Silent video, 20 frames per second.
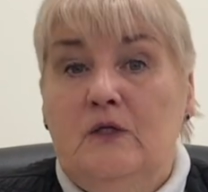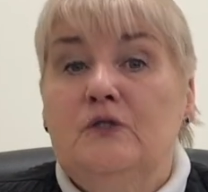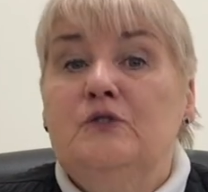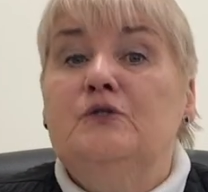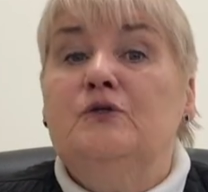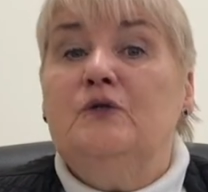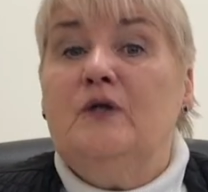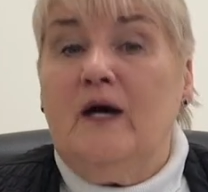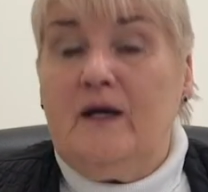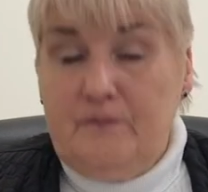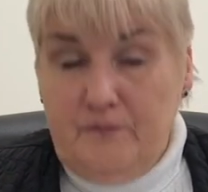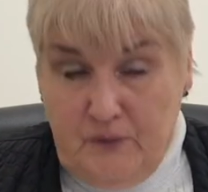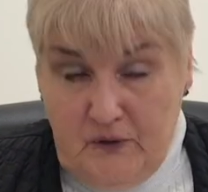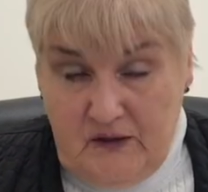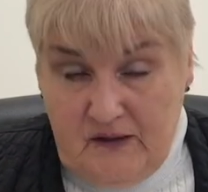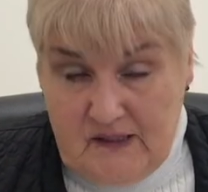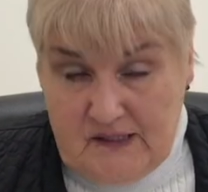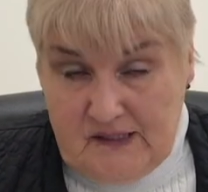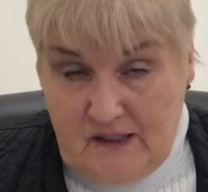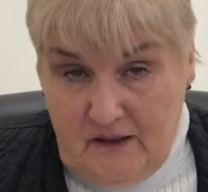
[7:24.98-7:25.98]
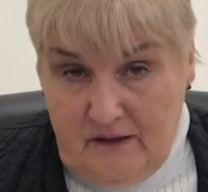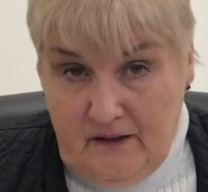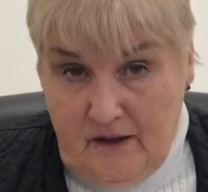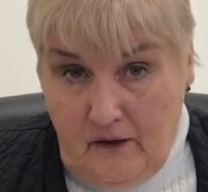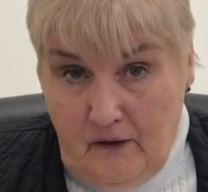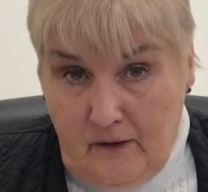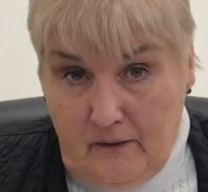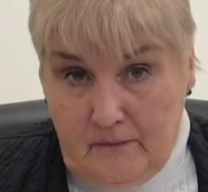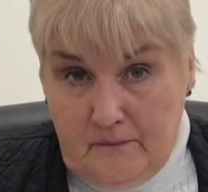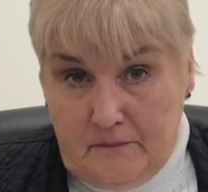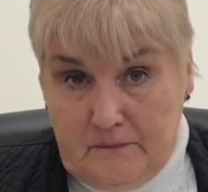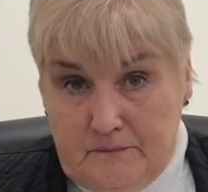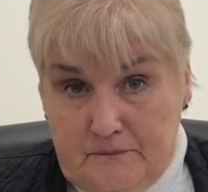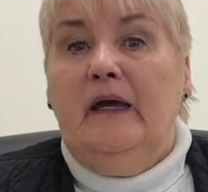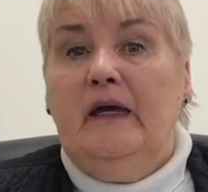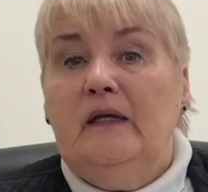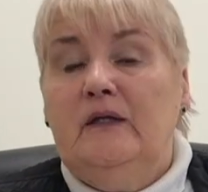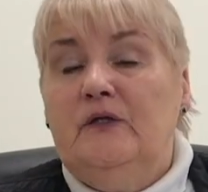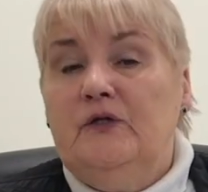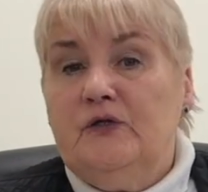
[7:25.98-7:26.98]
Do not put this on there.
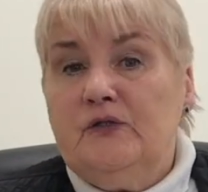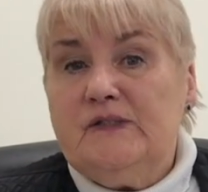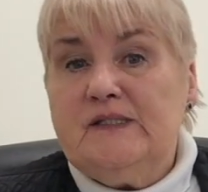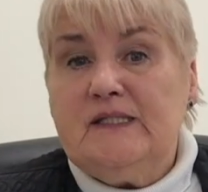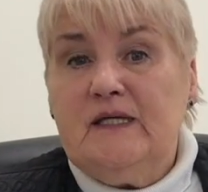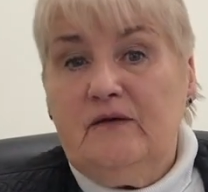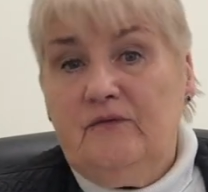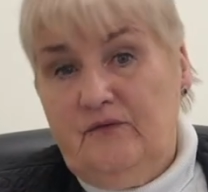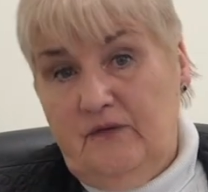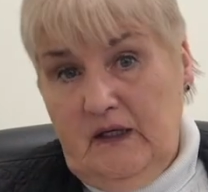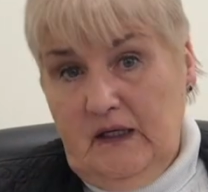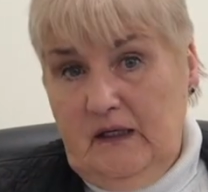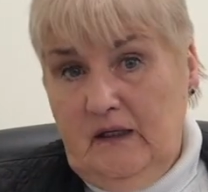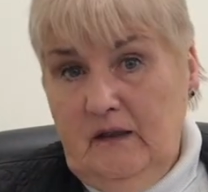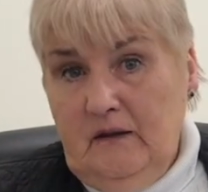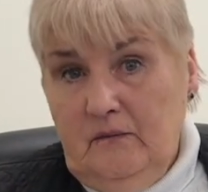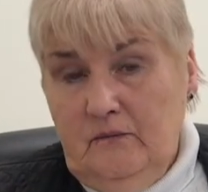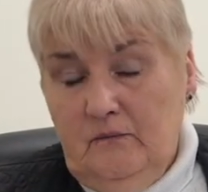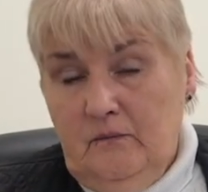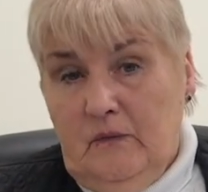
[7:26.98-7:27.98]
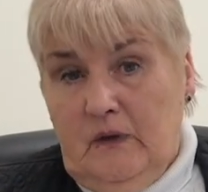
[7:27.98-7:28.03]
In your CV,